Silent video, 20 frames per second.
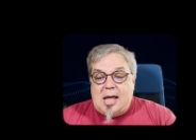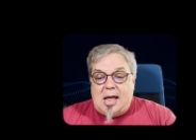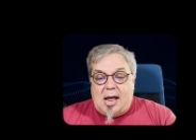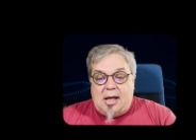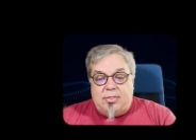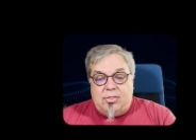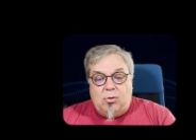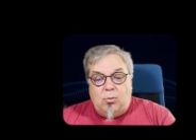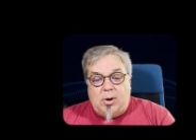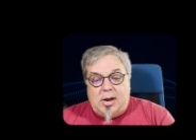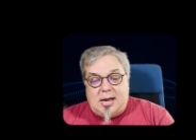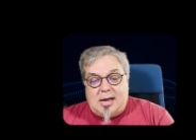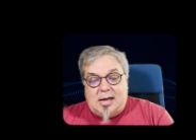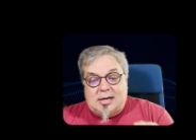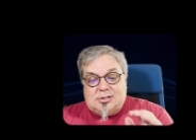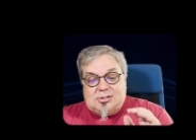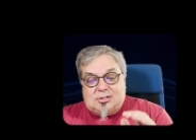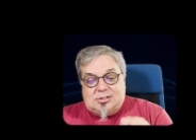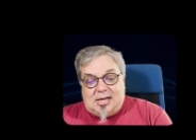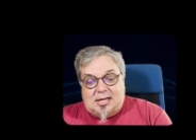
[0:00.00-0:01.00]
And the way
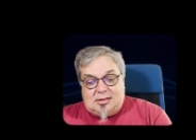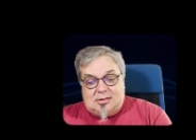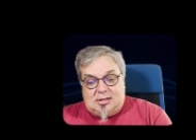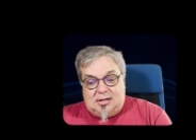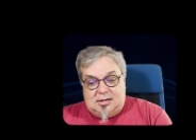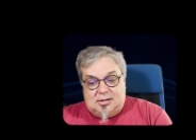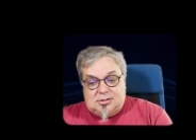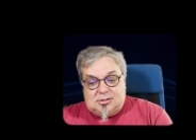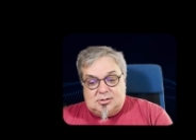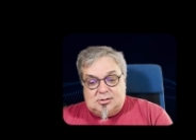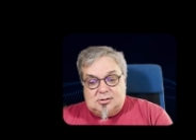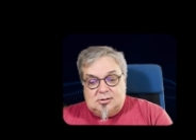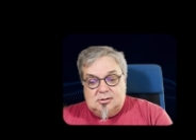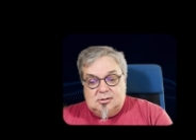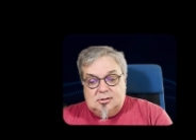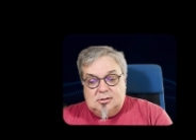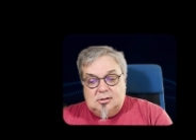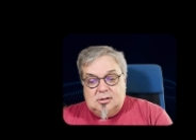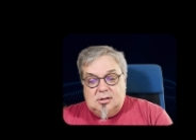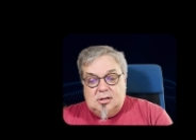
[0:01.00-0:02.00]
I set this
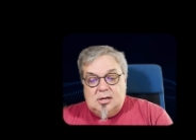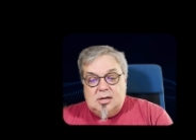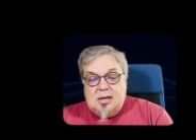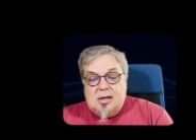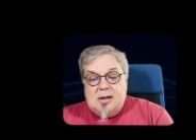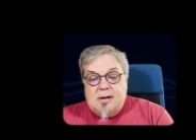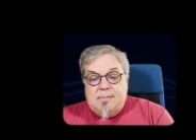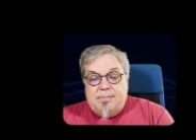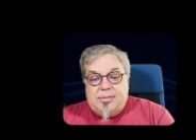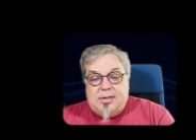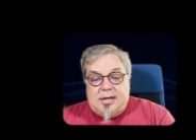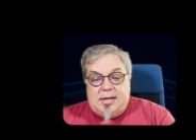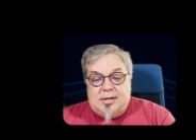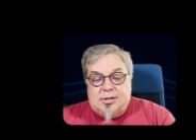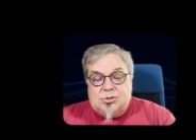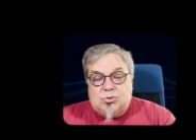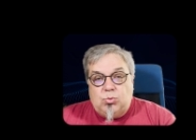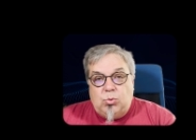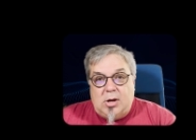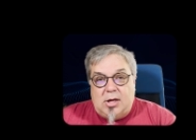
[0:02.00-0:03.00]

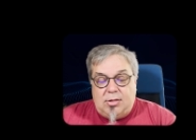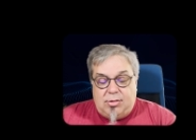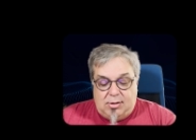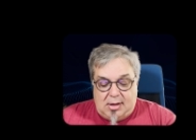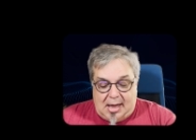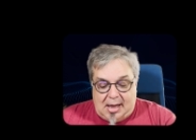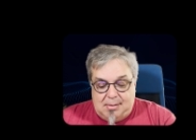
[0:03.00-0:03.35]
is with